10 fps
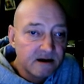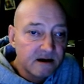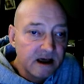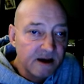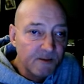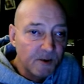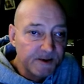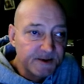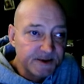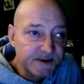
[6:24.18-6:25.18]
And what
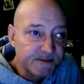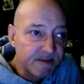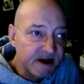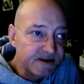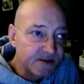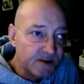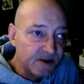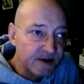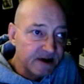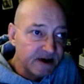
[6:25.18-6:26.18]
this is based
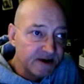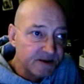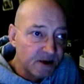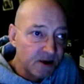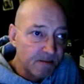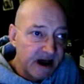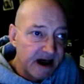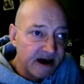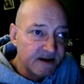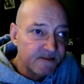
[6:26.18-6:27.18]
on is our
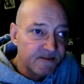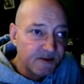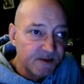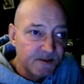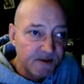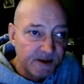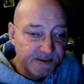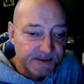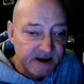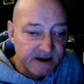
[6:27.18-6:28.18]
padded first frost
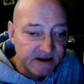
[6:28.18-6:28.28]
date.